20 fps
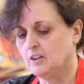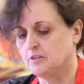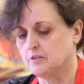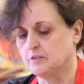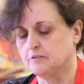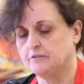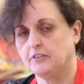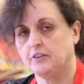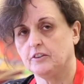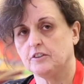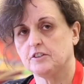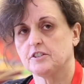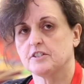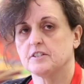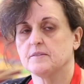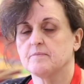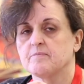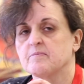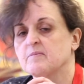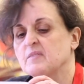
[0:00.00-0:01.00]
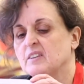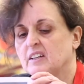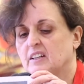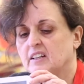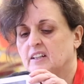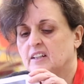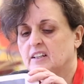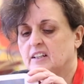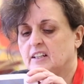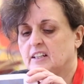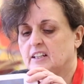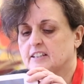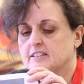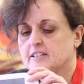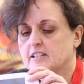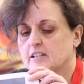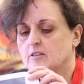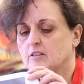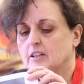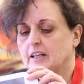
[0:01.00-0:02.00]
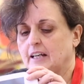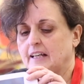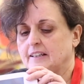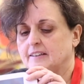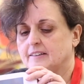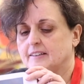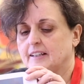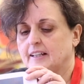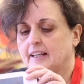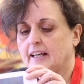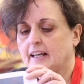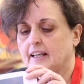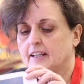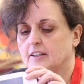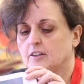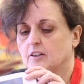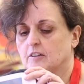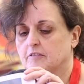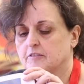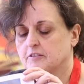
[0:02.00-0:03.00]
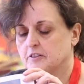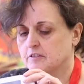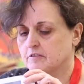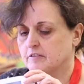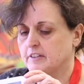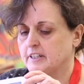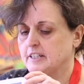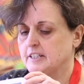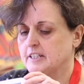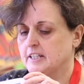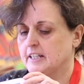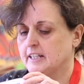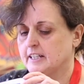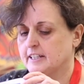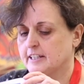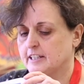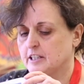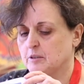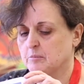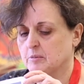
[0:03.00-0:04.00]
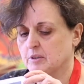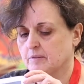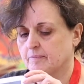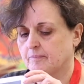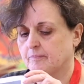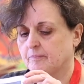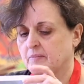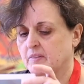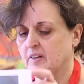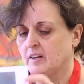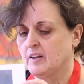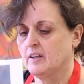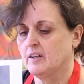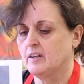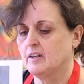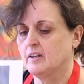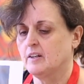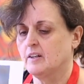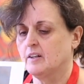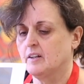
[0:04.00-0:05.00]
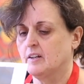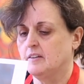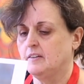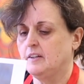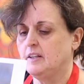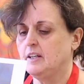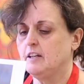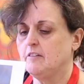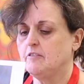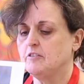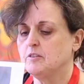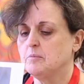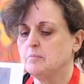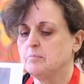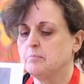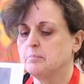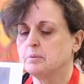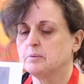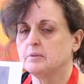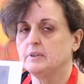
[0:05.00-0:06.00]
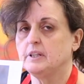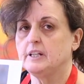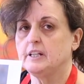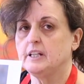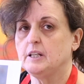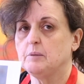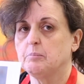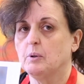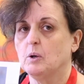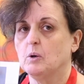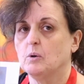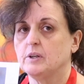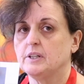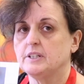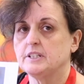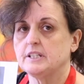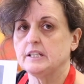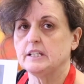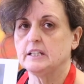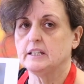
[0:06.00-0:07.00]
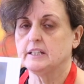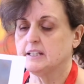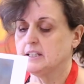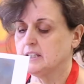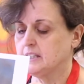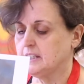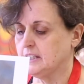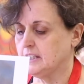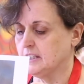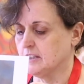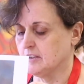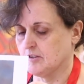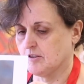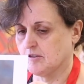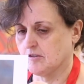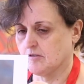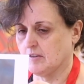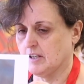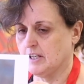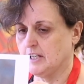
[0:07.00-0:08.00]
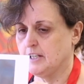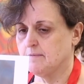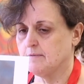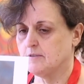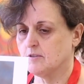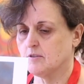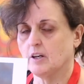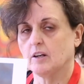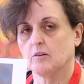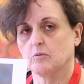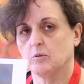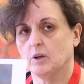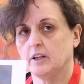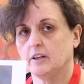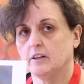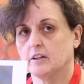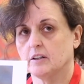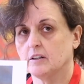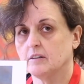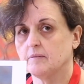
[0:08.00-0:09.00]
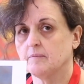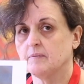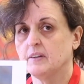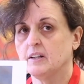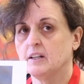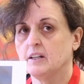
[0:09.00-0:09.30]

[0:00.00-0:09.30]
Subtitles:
So first, let's look at the head of the ring-tailed lemur. They have some pretty pointy little ears, right? So I wonder